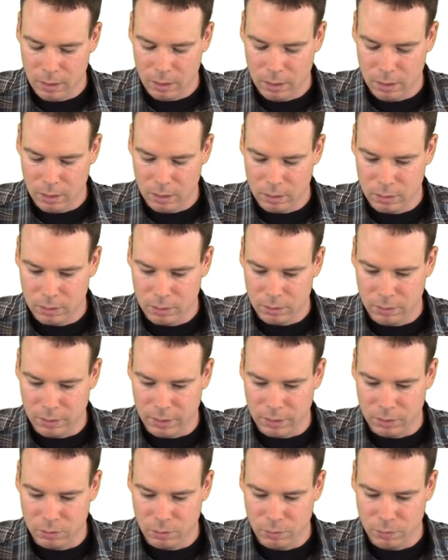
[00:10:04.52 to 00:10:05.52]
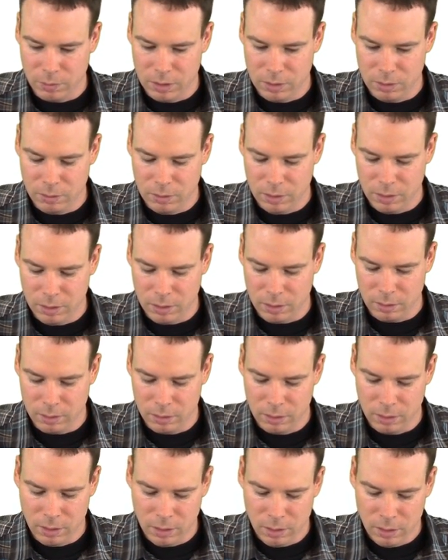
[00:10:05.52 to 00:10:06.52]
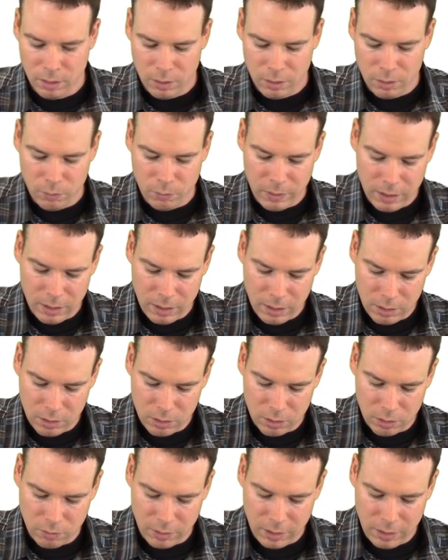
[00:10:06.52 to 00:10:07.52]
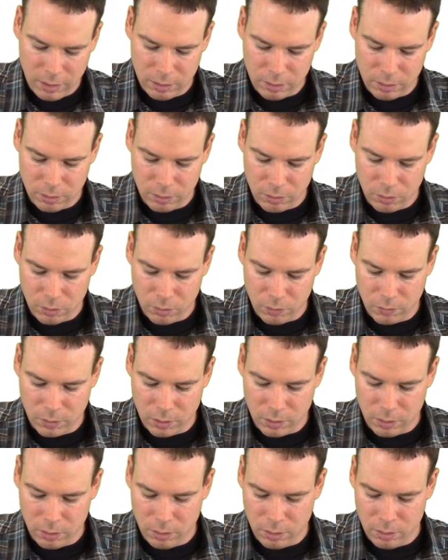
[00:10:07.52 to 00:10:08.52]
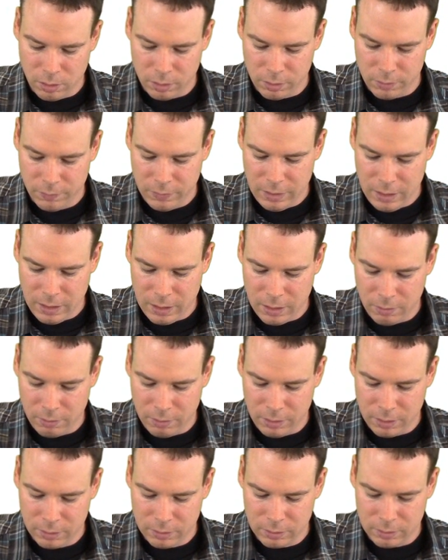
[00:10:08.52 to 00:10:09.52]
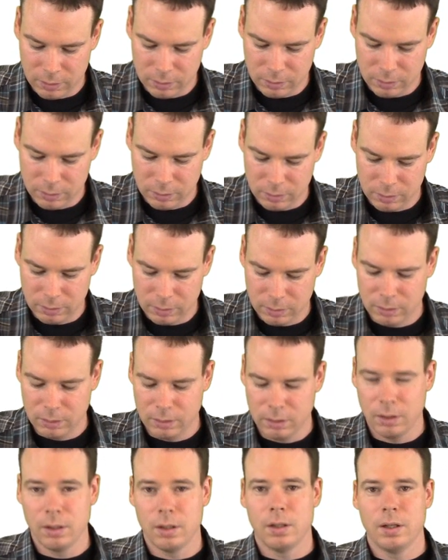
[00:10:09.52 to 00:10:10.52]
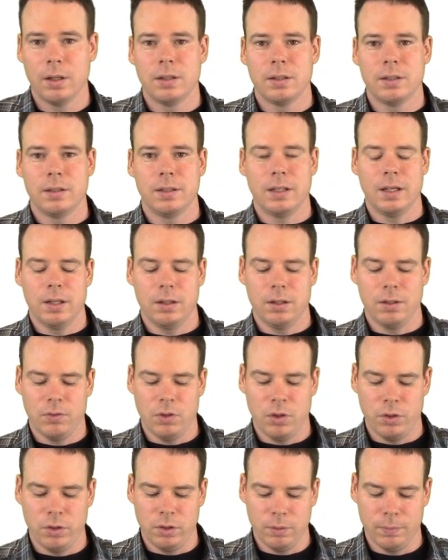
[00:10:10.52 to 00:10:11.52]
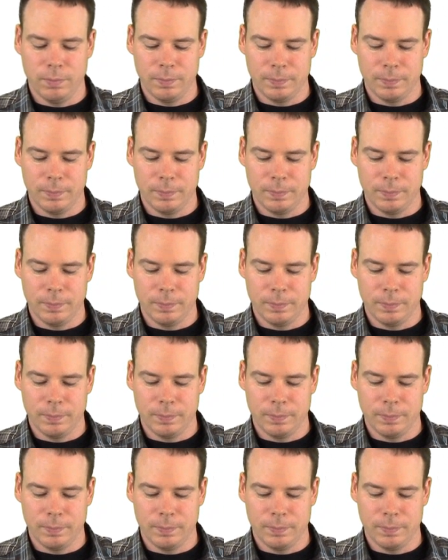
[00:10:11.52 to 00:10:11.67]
And so that's what we do here. We integrate over all of the areas to get the volume.